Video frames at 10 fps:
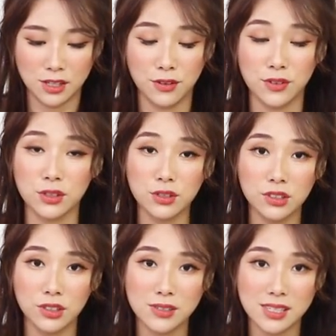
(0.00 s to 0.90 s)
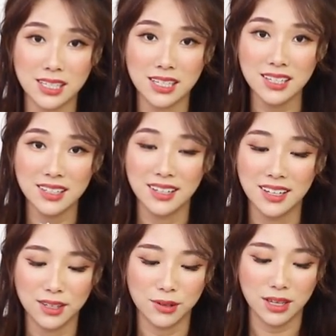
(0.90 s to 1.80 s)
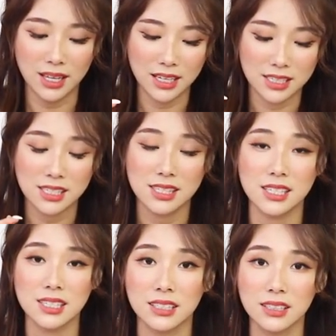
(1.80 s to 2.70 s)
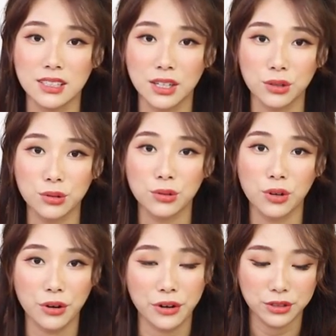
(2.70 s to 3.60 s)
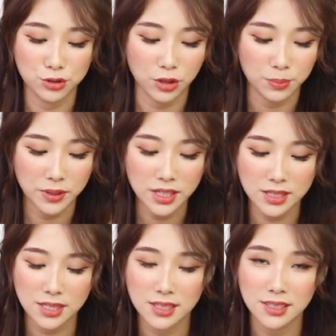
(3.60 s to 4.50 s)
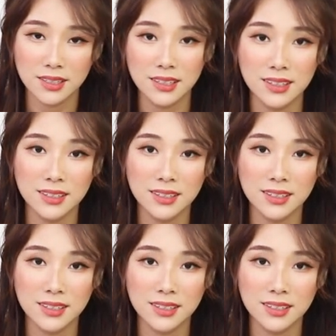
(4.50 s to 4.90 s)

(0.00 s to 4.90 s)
So if you look closely, you can actually see the little oil droplets.